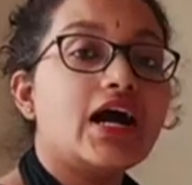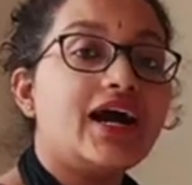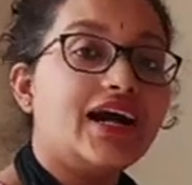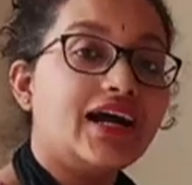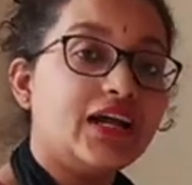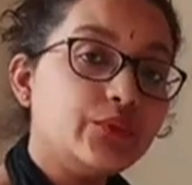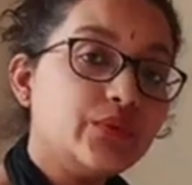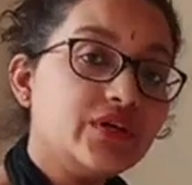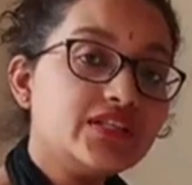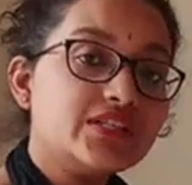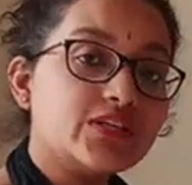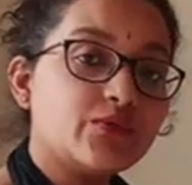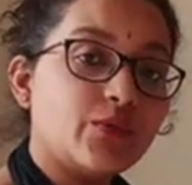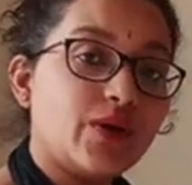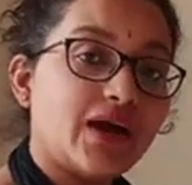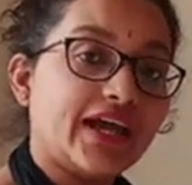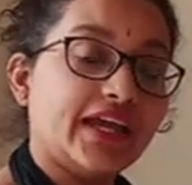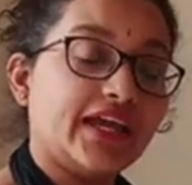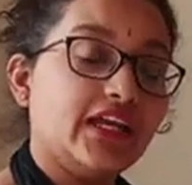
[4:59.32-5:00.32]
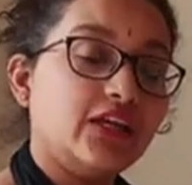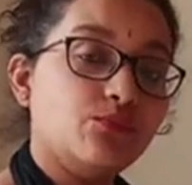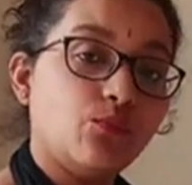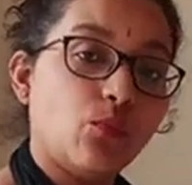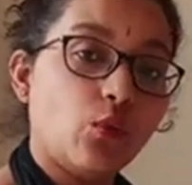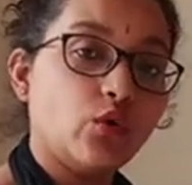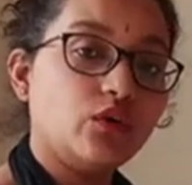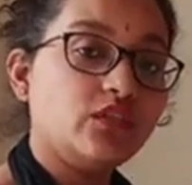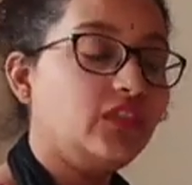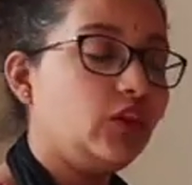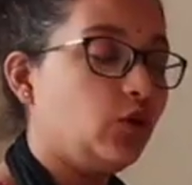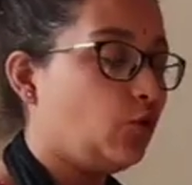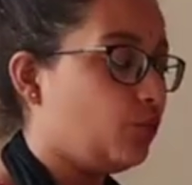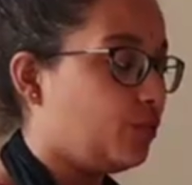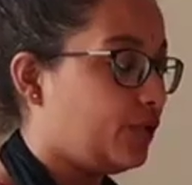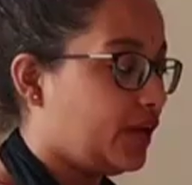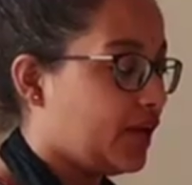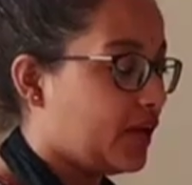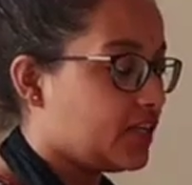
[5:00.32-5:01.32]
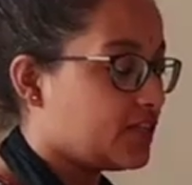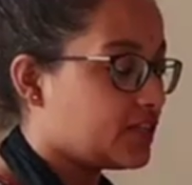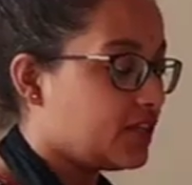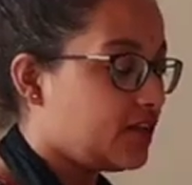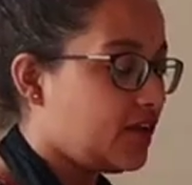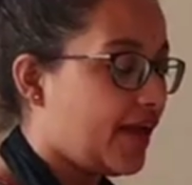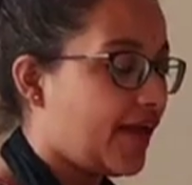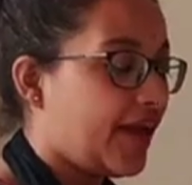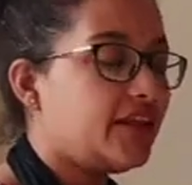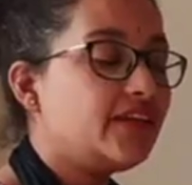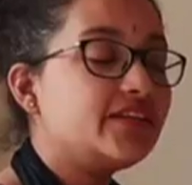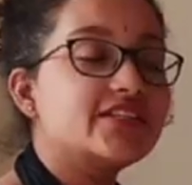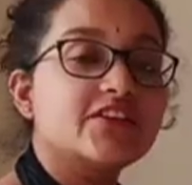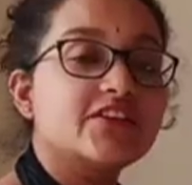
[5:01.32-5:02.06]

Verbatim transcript: I will divide both numerator and